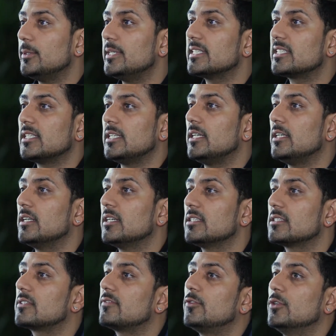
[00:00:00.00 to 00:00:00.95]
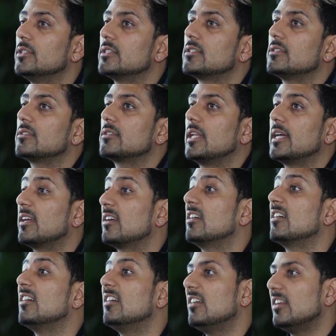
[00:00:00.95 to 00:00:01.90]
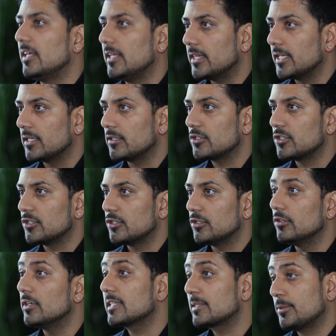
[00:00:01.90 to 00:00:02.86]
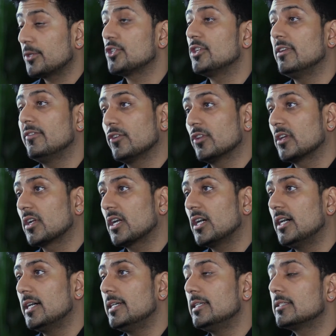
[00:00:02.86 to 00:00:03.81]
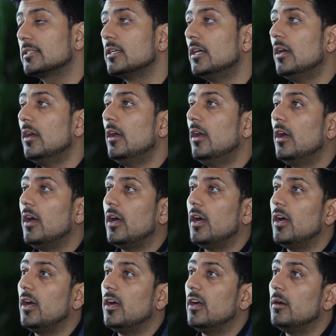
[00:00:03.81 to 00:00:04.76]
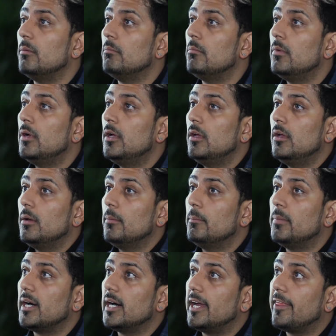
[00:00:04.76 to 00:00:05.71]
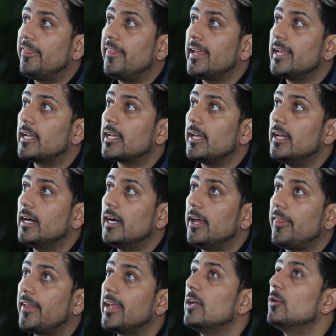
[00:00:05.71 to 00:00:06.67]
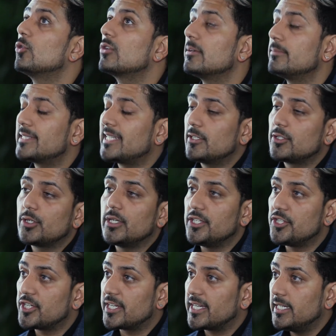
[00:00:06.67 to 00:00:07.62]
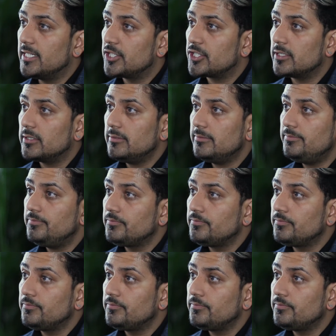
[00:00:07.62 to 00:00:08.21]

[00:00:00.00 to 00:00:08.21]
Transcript: It's seen as, for instance, like a girly thing to do, especially for the guys. But I think it all comes down to education.